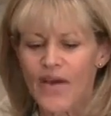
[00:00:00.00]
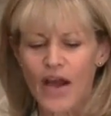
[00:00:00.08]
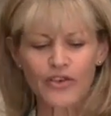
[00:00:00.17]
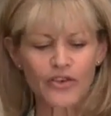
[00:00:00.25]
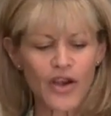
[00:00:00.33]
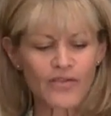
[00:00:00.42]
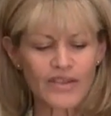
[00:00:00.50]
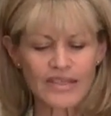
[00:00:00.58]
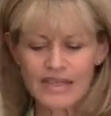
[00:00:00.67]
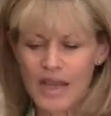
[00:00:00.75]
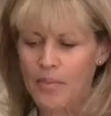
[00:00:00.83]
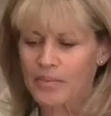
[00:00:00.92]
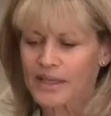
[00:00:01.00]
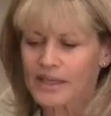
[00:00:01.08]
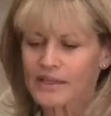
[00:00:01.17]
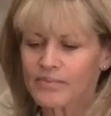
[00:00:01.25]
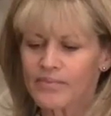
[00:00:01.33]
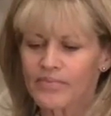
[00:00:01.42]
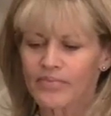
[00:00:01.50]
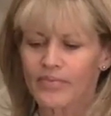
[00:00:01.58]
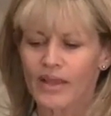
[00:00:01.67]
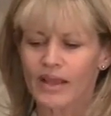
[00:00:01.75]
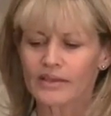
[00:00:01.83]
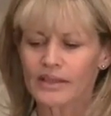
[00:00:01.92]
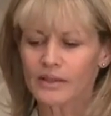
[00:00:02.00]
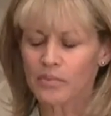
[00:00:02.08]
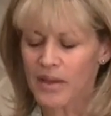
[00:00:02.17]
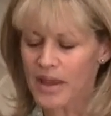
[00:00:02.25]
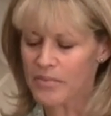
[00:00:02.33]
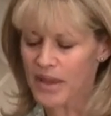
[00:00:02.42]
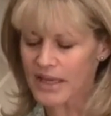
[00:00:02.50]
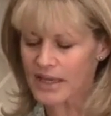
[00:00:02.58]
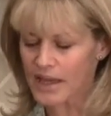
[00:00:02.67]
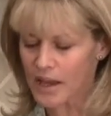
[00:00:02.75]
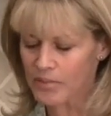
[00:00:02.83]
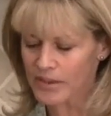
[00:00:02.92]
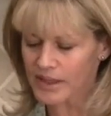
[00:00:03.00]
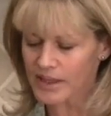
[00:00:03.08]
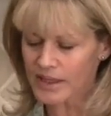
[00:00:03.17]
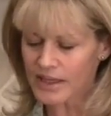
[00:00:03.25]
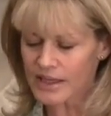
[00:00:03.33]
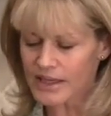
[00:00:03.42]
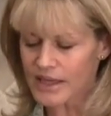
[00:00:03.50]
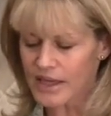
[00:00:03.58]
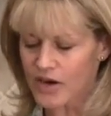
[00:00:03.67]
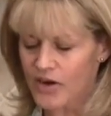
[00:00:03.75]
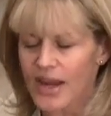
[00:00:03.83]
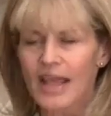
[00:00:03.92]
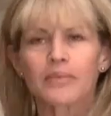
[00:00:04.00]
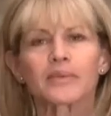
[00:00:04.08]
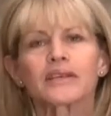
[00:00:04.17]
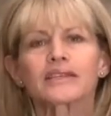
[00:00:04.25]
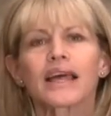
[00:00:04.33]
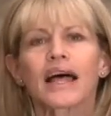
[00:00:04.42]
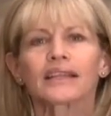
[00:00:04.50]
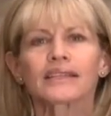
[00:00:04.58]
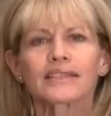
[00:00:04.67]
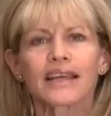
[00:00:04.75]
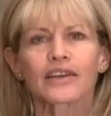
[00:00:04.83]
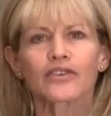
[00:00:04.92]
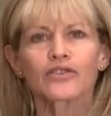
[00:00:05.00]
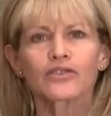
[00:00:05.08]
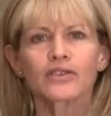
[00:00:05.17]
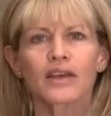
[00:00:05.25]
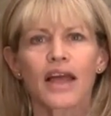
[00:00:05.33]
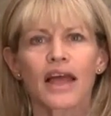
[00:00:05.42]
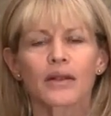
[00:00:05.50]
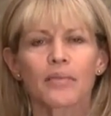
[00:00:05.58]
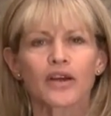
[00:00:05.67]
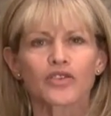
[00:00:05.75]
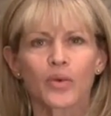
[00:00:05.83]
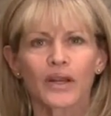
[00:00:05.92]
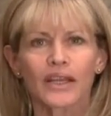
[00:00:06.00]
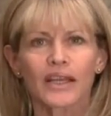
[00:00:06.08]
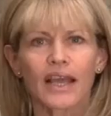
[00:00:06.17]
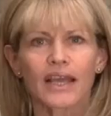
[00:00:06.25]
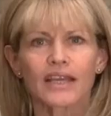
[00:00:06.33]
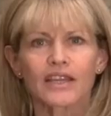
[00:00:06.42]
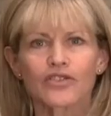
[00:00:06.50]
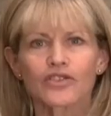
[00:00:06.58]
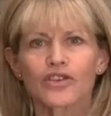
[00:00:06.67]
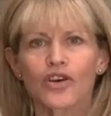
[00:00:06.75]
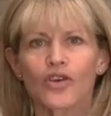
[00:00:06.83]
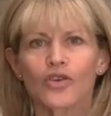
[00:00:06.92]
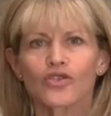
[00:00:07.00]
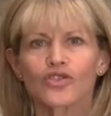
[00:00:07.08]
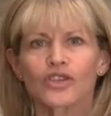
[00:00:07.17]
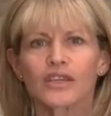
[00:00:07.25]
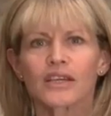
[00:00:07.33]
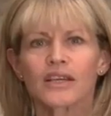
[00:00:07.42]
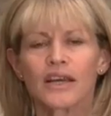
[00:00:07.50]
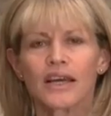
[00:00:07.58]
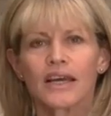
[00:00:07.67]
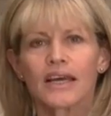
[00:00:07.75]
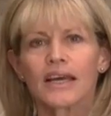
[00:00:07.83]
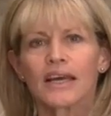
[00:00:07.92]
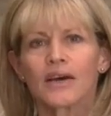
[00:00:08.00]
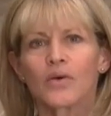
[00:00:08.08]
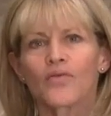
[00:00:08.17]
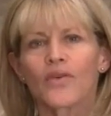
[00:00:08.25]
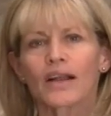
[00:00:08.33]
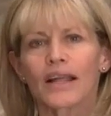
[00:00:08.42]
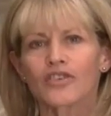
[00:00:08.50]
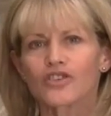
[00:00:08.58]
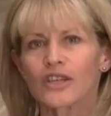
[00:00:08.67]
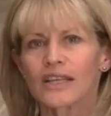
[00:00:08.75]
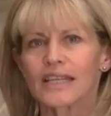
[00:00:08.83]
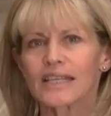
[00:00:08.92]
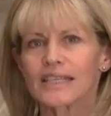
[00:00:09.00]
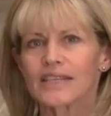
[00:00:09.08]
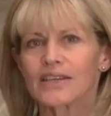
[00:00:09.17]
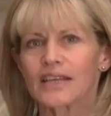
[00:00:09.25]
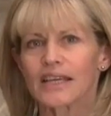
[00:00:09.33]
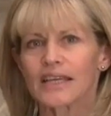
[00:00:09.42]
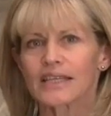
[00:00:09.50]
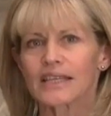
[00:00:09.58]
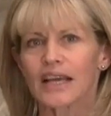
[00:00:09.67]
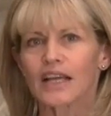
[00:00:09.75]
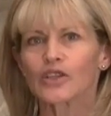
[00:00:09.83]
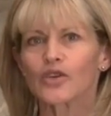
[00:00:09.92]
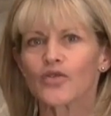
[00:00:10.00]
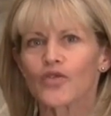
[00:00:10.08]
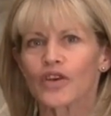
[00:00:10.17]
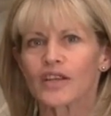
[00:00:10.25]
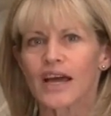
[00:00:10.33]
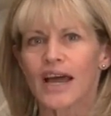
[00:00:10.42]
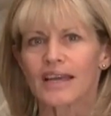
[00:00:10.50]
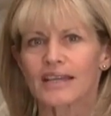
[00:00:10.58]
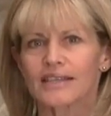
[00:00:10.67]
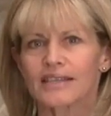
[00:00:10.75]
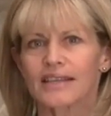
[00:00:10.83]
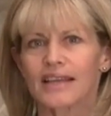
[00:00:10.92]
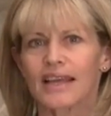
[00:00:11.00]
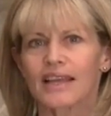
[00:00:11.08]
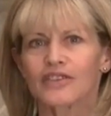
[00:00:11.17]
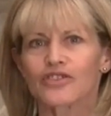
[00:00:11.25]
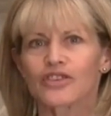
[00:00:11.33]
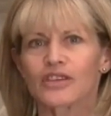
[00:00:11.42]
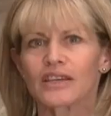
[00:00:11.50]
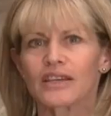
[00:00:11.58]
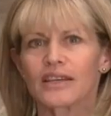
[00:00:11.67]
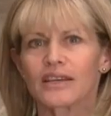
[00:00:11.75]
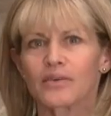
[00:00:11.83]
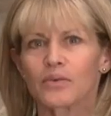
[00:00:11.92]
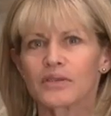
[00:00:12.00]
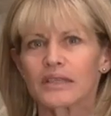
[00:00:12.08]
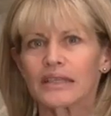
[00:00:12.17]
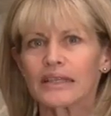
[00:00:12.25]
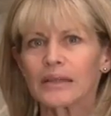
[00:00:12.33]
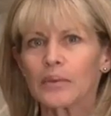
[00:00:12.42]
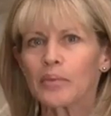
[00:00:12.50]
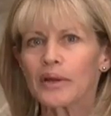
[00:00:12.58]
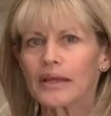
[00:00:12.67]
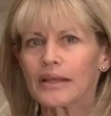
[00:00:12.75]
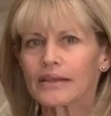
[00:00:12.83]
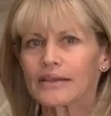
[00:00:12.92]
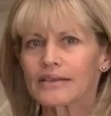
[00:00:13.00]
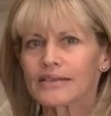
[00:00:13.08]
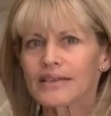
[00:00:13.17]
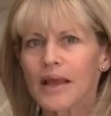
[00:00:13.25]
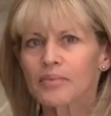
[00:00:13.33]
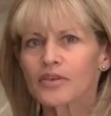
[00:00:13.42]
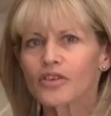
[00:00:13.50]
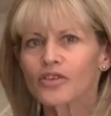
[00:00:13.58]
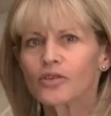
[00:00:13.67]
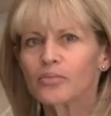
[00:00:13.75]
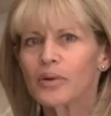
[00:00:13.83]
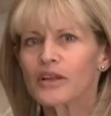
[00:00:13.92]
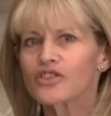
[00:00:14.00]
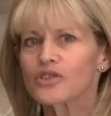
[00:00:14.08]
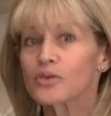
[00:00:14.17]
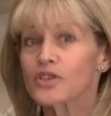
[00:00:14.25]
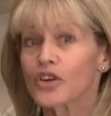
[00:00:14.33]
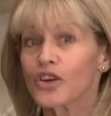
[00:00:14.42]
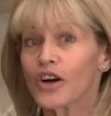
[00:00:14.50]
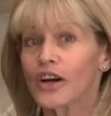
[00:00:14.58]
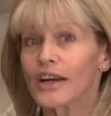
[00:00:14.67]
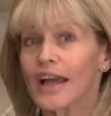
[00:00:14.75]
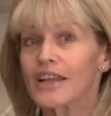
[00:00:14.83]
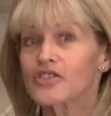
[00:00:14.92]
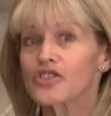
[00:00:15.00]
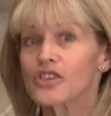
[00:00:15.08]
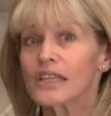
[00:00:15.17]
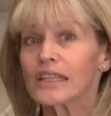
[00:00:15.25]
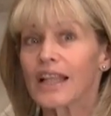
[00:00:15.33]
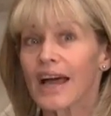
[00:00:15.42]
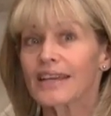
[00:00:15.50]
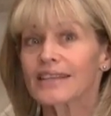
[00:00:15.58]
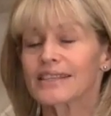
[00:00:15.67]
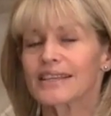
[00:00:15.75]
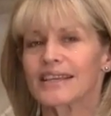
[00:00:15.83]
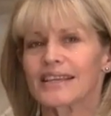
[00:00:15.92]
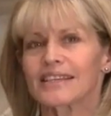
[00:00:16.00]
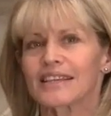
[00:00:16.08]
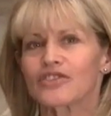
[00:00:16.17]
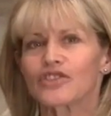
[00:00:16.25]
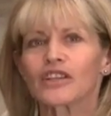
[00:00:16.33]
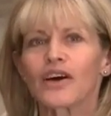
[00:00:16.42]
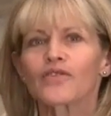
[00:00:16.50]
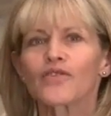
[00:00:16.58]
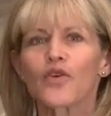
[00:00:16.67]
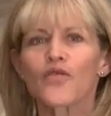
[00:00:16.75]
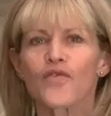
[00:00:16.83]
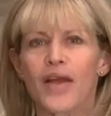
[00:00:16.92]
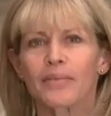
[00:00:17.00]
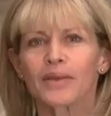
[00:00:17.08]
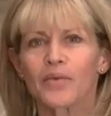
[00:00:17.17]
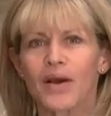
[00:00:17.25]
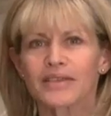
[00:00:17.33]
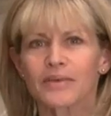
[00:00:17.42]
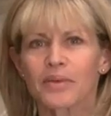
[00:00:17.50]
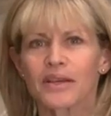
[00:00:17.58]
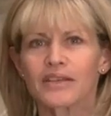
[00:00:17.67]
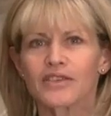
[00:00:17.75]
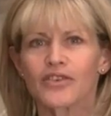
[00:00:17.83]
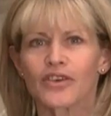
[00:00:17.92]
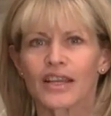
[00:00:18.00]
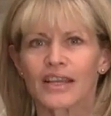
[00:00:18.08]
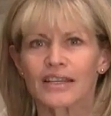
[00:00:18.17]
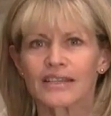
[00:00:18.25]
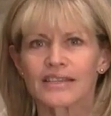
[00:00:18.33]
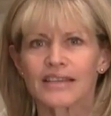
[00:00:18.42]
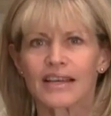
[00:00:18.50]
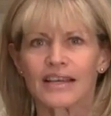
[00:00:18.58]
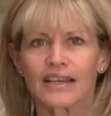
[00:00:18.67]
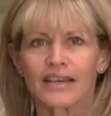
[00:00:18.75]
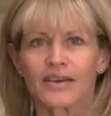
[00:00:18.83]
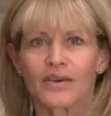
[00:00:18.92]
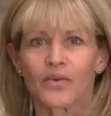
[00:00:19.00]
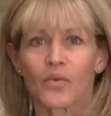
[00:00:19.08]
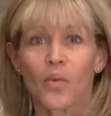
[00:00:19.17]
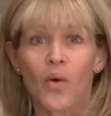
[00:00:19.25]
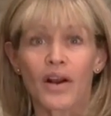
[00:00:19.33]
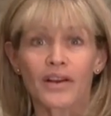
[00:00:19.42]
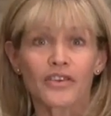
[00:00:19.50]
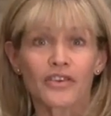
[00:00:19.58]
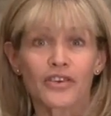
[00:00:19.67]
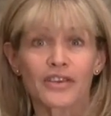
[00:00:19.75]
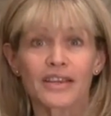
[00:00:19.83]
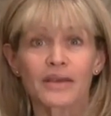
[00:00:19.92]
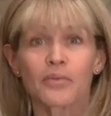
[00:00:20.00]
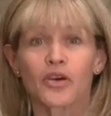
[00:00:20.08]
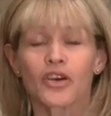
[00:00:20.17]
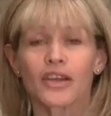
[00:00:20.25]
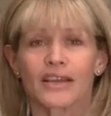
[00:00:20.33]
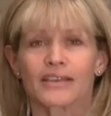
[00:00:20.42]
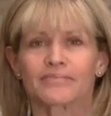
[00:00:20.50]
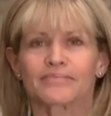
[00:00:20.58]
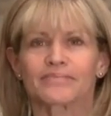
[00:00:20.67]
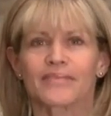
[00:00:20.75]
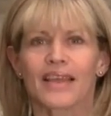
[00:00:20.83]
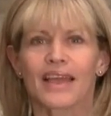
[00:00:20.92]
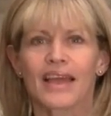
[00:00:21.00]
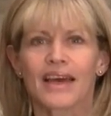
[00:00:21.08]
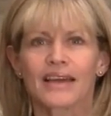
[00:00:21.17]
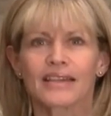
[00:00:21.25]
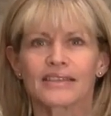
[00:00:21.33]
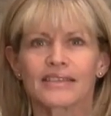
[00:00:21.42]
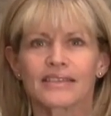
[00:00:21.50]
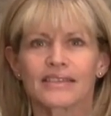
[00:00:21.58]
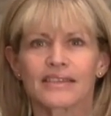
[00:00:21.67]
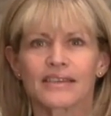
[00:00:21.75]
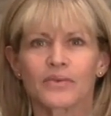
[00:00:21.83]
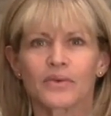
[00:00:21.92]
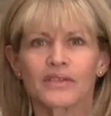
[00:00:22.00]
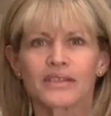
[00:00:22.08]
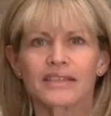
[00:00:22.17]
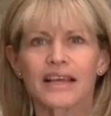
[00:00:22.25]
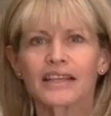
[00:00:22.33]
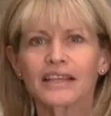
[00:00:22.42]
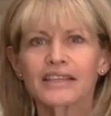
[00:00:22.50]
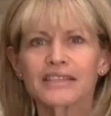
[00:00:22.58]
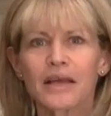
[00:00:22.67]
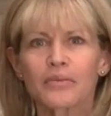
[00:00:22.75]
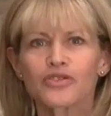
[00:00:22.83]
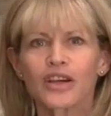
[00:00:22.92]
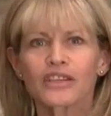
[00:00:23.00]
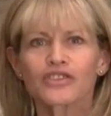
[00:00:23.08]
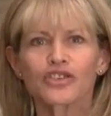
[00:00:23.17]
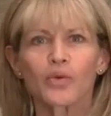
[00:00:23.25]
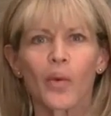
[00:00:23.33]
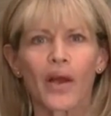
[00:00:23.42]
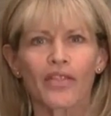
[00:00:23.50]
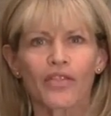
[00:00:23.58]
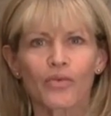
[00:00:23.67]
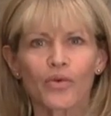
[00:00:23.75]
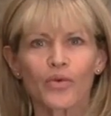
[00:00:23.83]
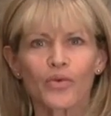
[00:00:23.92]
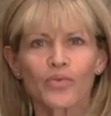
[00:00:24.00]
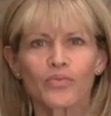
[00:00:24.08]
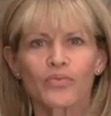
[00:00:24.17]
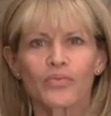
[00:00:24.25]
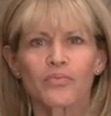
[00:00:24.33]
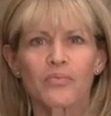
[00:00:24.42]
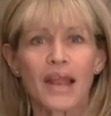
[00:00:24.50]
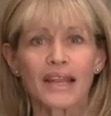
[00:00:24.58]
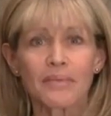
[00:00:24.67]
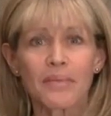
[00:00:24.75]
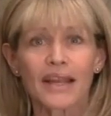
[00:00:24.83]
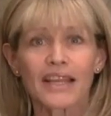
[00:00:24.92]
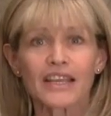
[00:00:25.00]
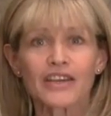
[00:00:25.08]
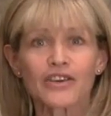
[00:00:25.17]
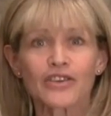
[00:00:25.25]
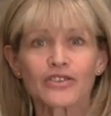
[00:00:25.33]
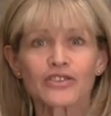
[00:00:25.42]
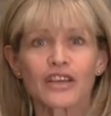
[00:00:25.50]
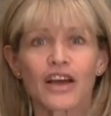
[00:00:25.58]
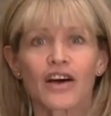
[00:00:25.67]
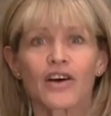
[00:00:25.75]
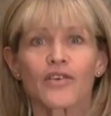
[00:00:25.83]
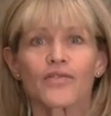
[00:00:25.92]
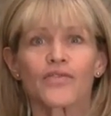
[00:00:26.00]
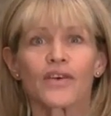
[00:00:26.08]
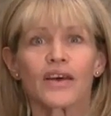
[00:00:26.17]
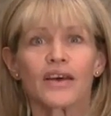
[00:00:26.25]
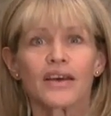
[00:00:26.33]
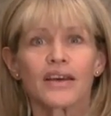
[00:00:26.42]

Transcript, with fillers: The founder of this company, Little Bay Baking Company, her name is Helen Sanders and about 28 years ago she found out she needed to eat a gluten-free diet and she was a little bit skeptical but she was a cook and she liked to eat and she loved her family recipes her kids wanted her to keep cooking. And it was a delicate subject. She went through many, many years of